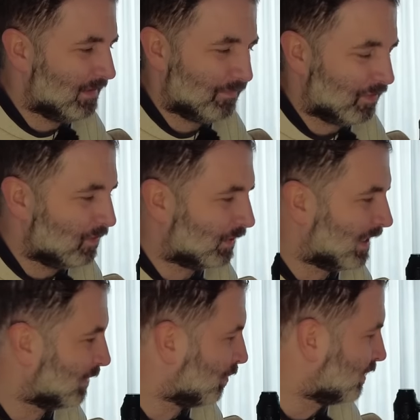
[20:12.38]
if you're
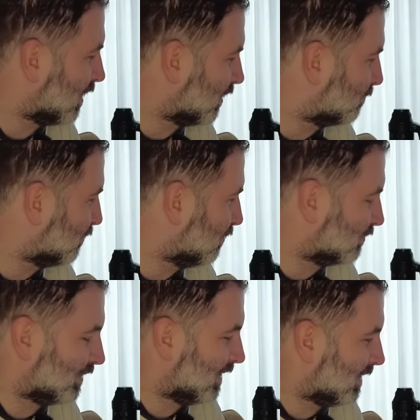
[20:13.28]
looking at all the other
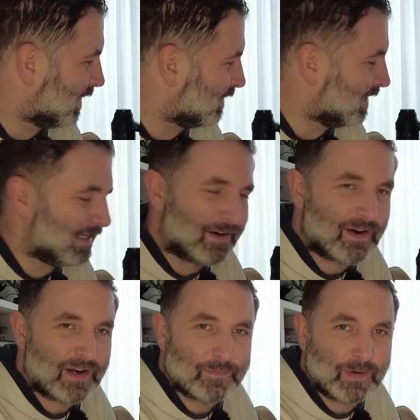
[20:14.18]
pros, I think there
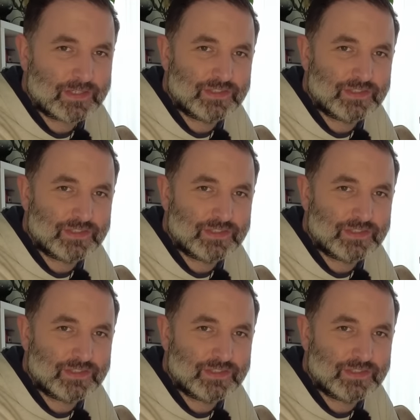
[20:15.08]
aren't